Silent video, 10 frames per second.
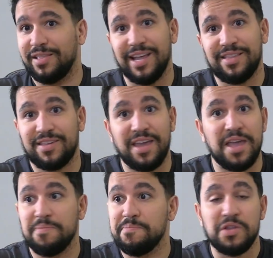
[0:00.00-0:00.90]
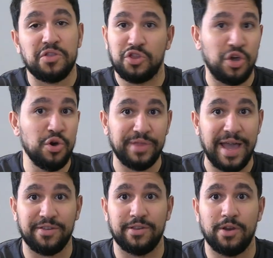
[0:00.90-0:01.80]
let's say,
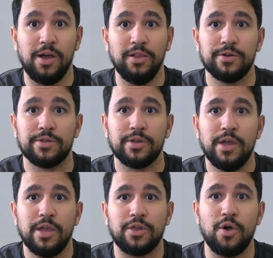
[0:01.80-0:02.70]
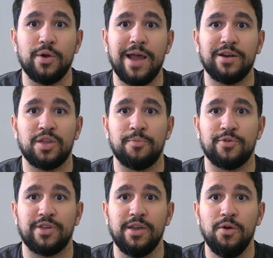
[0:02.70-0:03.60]
$2,000 to go down to
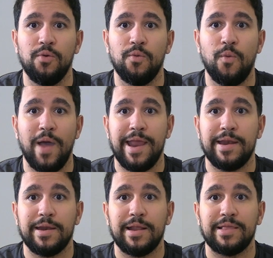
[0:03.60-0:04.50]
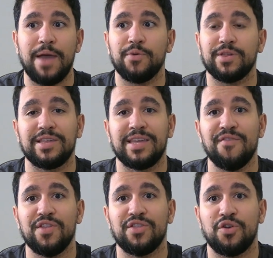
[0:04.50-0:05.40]
Brazil when that was
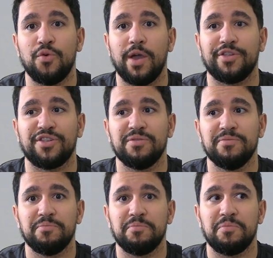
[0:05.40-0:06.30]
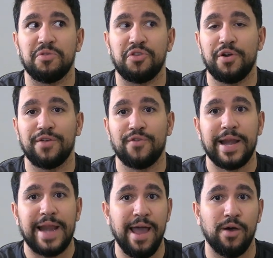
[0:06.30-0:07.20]
given to us starting
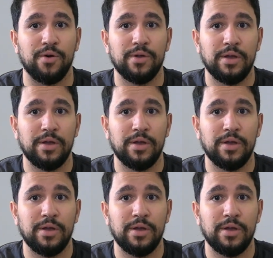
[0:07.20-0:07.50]
right now.